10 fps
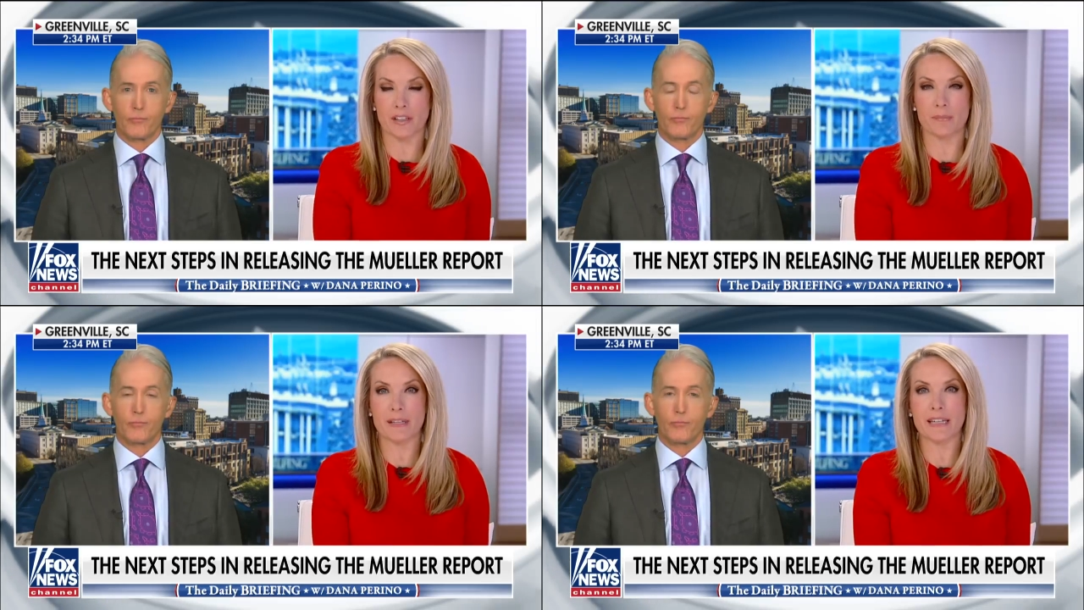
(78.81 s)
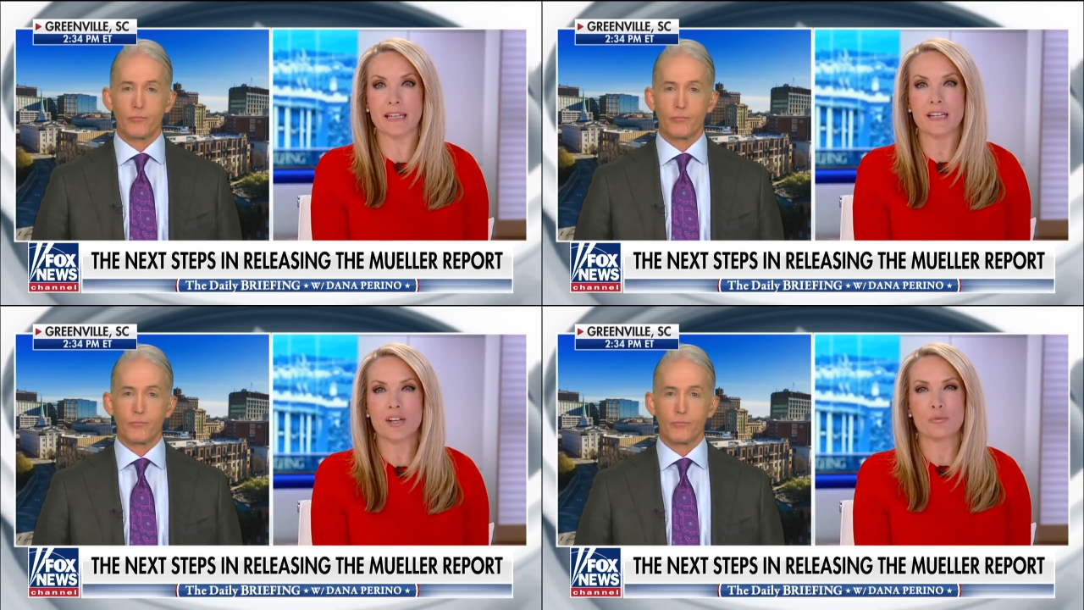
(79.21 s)
Speaker 1: the committee,
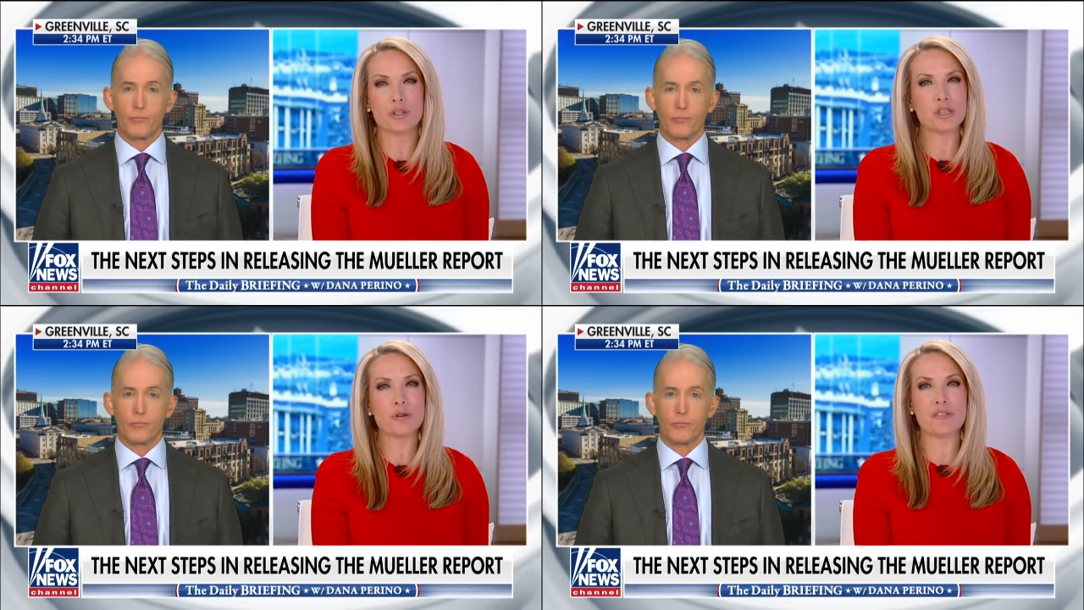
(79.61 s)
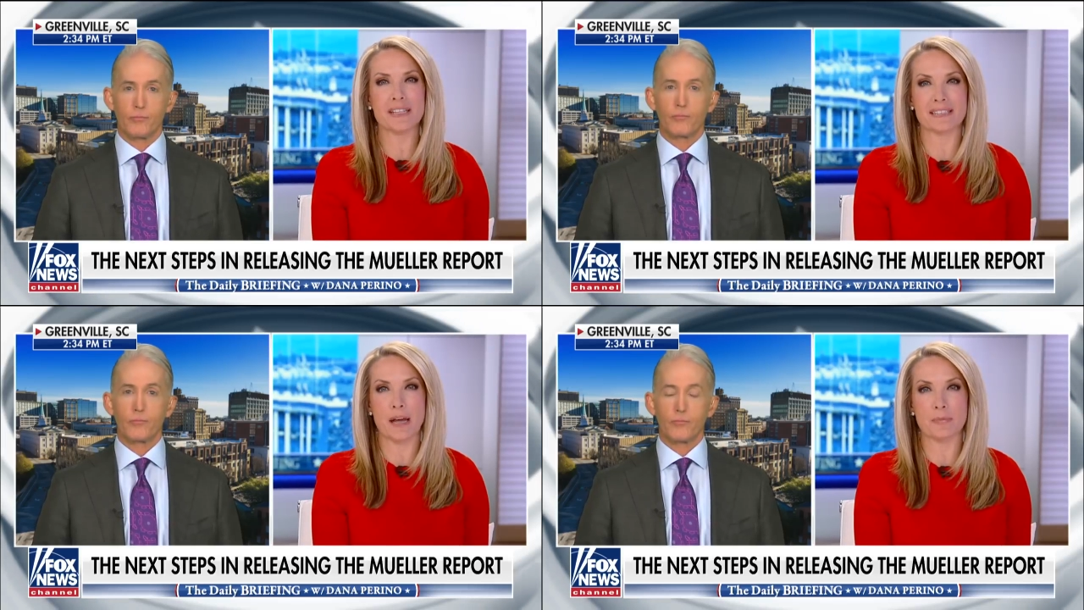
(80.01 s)
would you have
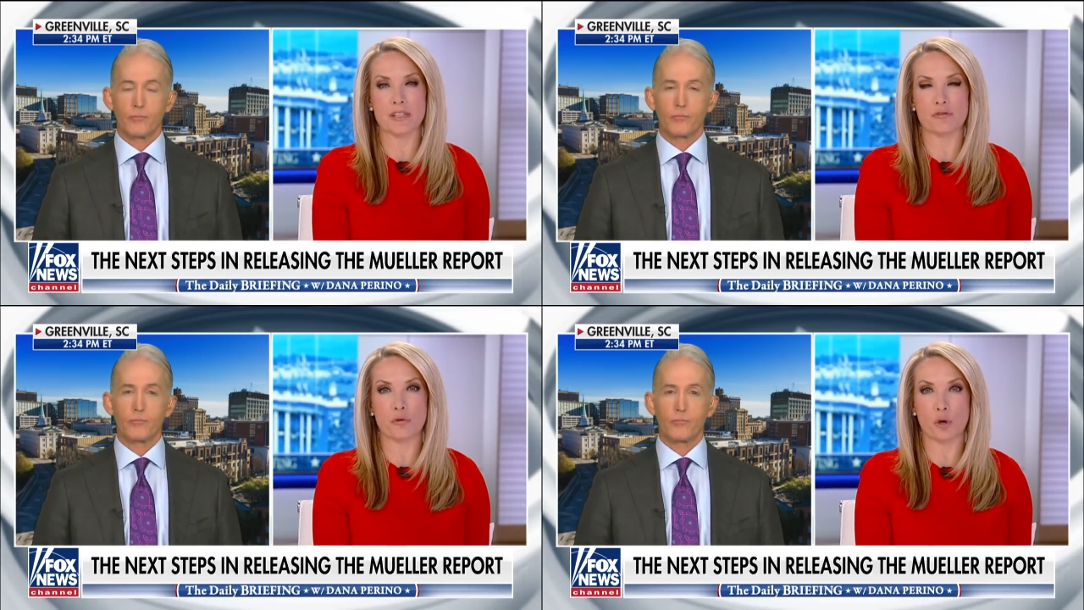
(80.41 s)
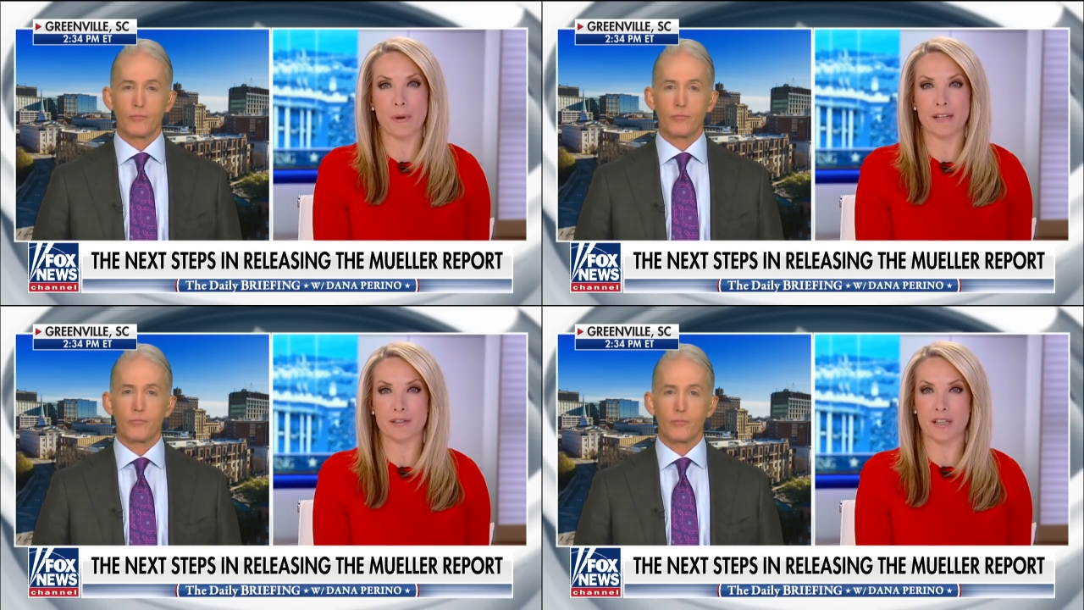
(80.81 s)
accepted a
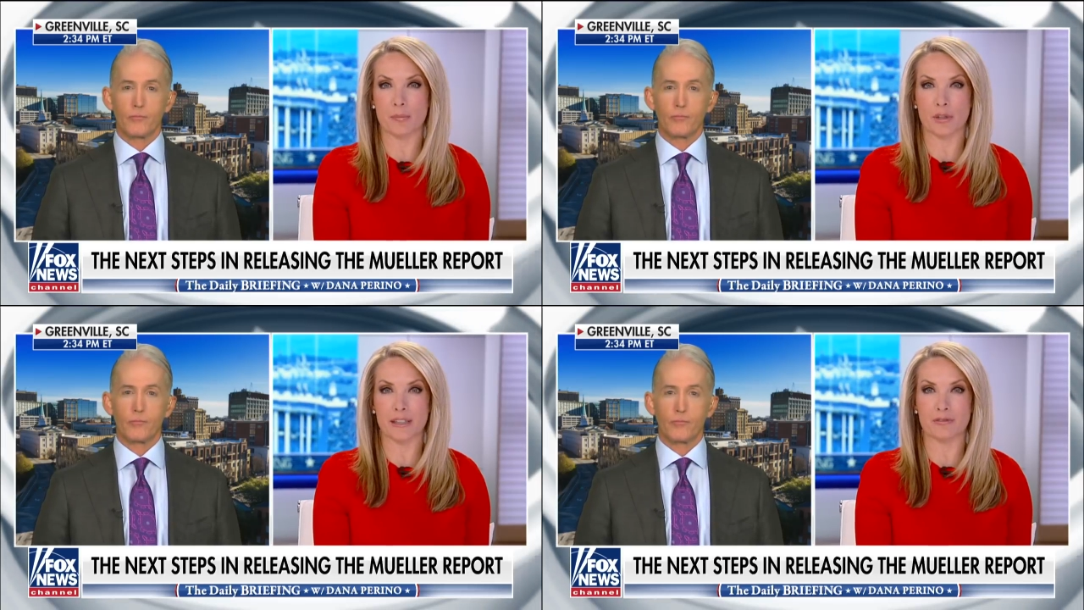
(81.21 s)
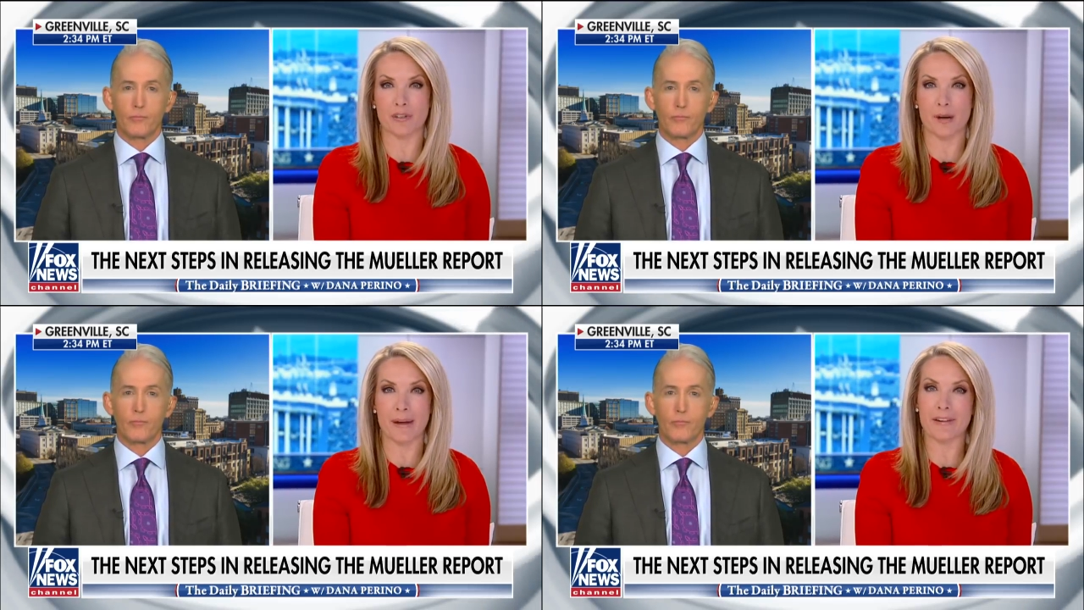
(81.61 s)
four-page summary
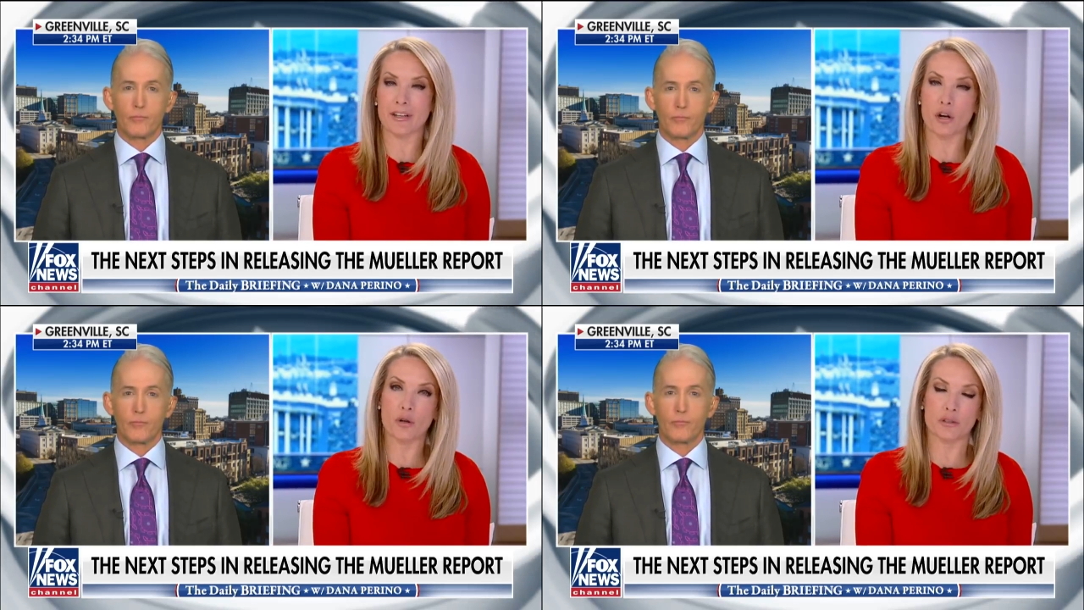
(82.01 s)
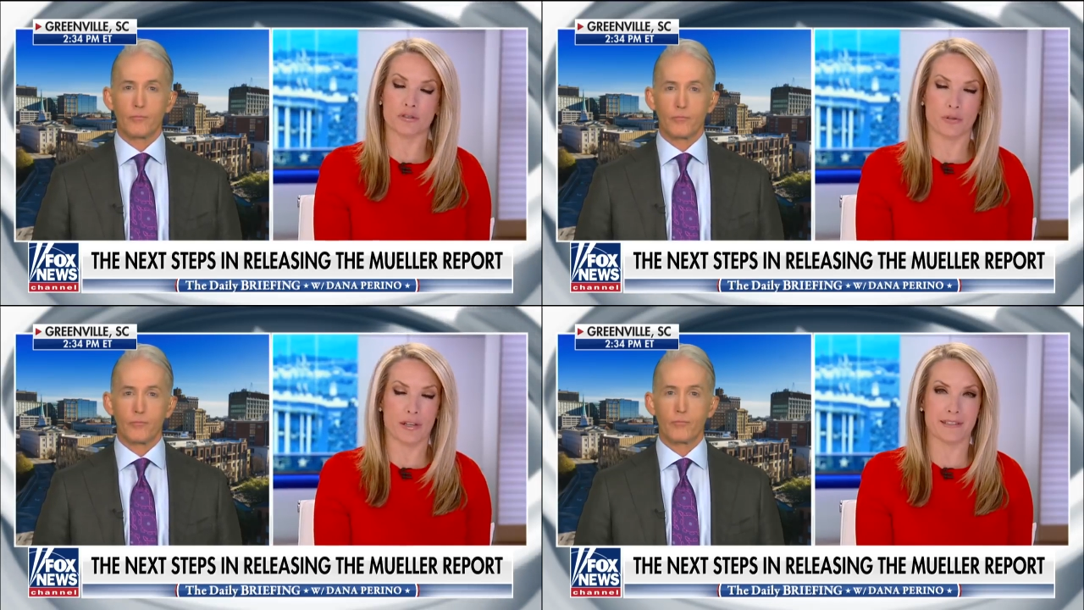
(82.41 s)
from Eric Holder,
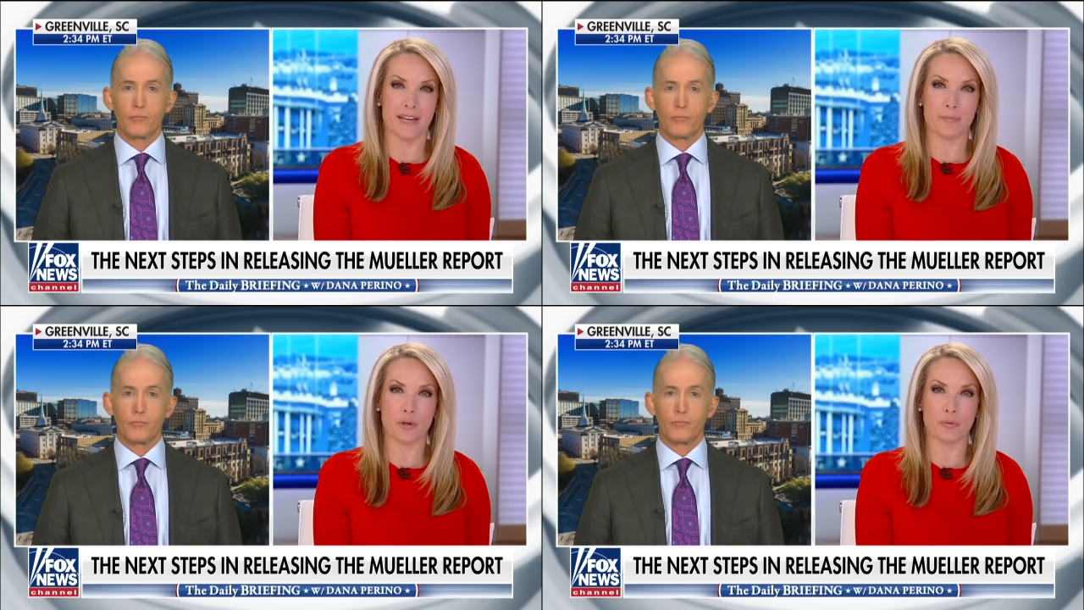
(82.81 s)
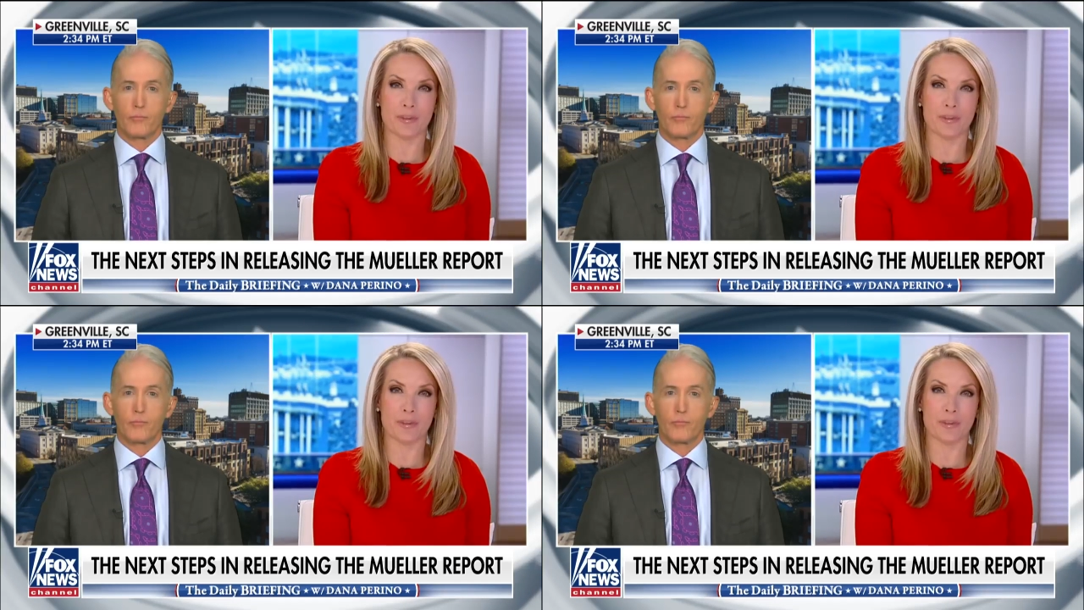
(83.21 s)
for example,